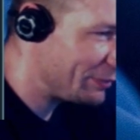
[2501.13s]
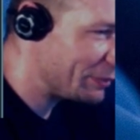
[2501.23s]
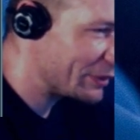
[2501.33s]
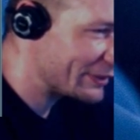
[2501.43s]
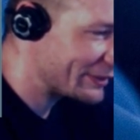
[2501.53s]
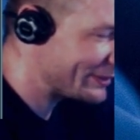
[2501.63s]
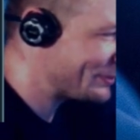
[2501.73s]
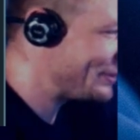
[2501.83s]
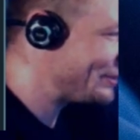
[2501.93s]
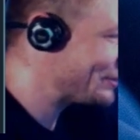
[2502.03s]
me because it
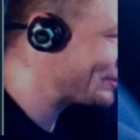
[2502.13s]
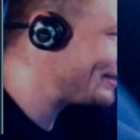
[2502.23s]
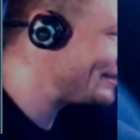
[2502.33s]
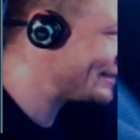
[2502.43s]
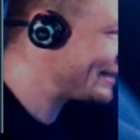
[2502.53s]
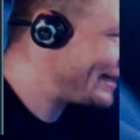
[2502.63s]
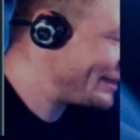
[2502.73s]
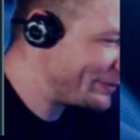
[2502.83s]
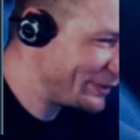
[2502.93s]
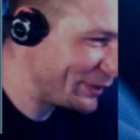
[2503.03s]
switched screens. It can't
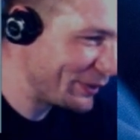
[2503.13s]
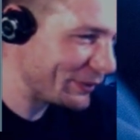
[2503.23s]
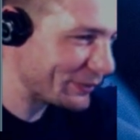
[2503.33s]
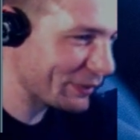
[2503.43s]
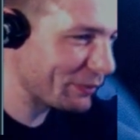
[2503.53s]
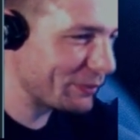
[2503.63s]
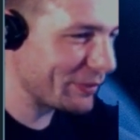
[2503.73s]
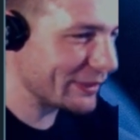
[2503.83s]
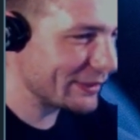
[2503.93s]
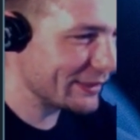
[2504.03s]
even show you, so it wouldn't
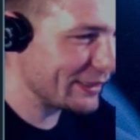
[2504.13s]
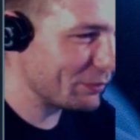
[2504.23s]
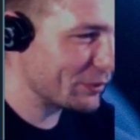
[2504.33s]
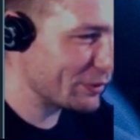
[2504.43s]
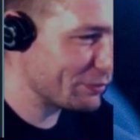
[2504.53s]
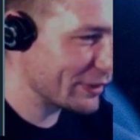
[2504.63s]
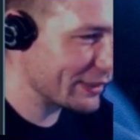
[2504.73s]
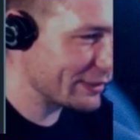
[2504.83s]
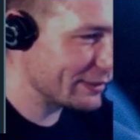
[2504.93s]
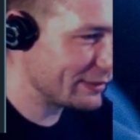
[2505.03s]
be on the scene. I wonder if I
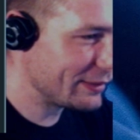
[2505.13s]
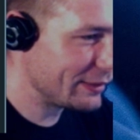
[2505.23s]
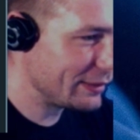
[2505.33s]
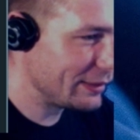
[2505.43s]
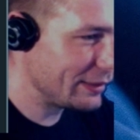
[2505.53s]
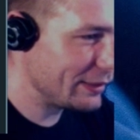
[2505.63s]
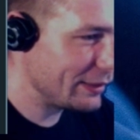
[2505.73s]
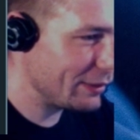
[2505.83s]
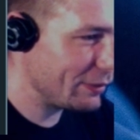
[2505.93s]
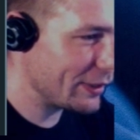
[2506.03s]
could.
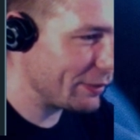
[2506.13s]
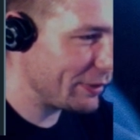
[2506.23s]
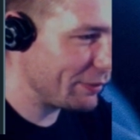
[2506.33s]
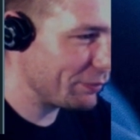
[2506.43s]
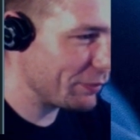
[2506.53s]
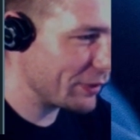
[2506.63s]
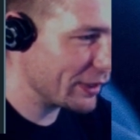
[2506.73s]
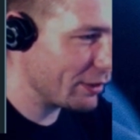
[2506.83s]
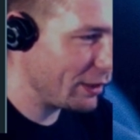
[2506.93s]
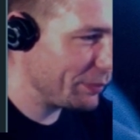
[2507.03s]
Oh yeah, wait. If I
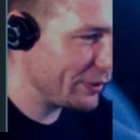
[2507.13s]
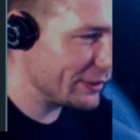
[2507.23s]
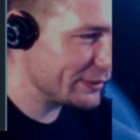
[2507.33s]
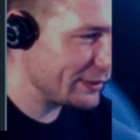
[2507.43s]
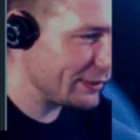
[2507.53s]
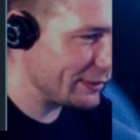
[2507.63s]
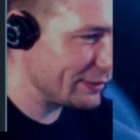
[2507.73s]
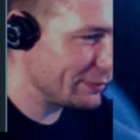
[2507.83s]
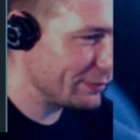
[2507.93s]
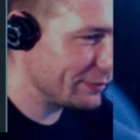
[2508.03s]
copy the scene,
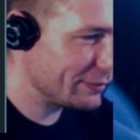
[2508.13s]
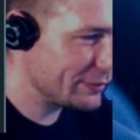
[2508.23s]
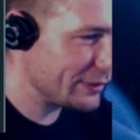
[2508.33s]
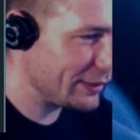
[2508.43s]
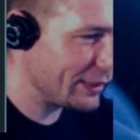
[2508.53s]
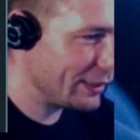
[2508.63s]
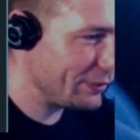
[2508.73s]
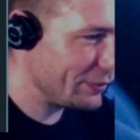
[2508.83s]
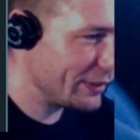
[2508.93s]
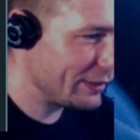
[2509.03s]
can I
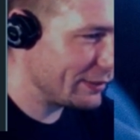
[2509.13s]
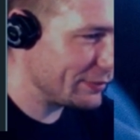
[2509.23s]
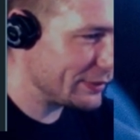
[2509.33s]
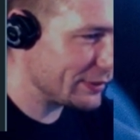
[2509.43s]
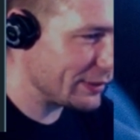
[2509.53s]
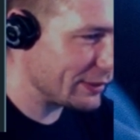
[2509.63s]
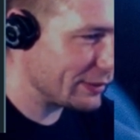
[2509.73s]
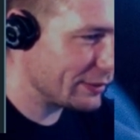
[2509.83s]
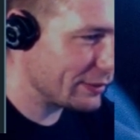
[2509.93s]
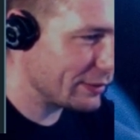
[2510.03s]
do that? Let me see.
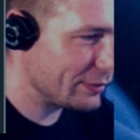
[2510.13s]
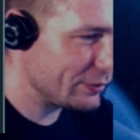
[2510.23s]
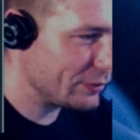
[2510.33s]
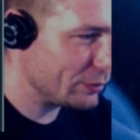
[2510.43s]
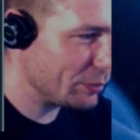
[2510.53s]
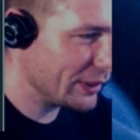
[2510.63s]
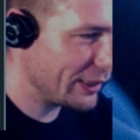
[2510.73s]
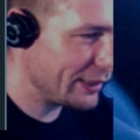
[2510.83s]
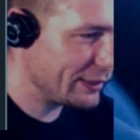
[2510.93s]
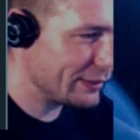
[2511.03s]

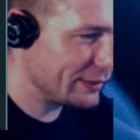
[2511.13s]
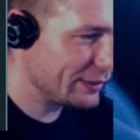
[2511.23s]
Duplicate.